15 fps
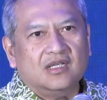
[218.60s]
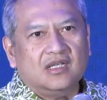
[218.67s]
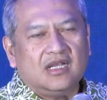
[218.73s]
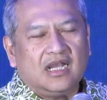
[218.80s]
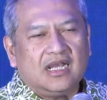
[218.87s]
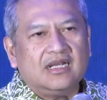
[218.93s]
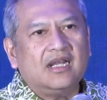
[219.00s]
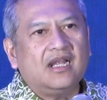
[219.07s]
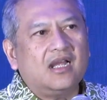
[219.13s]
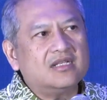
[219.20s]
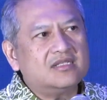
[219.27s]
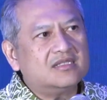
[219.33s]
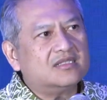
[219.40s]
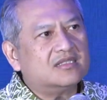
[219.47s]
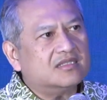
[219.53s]
And I
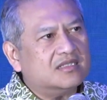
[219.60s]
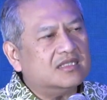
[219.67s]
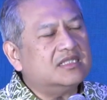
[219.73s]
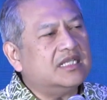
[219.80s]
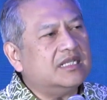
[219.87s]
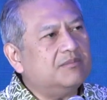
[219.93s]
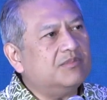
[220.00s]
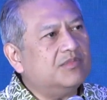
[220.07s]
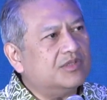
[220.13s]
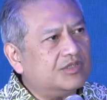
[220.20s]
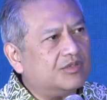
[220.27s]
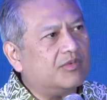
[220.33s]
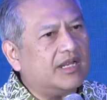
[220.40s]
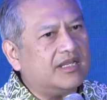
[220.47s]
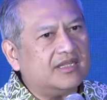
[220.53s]
asked the team to
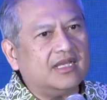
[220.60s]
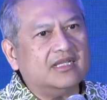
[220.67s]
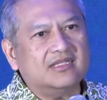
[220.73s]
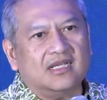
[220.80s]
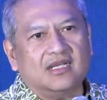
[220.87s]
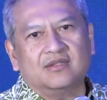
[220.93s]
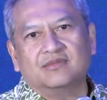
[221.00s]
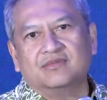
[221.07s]
write that down.